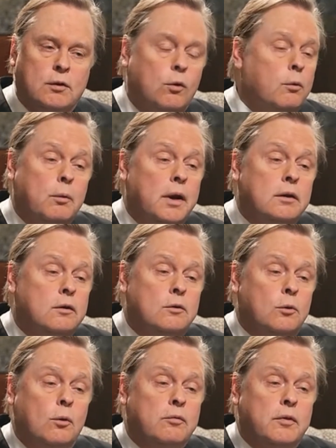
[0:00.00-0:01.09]
or rent
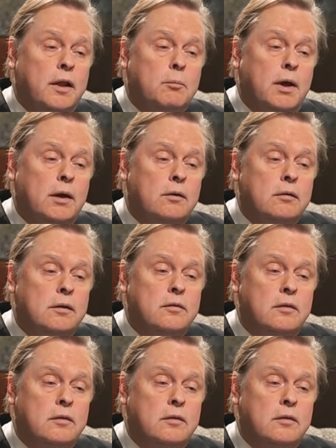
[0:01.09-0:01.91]
control for that matter in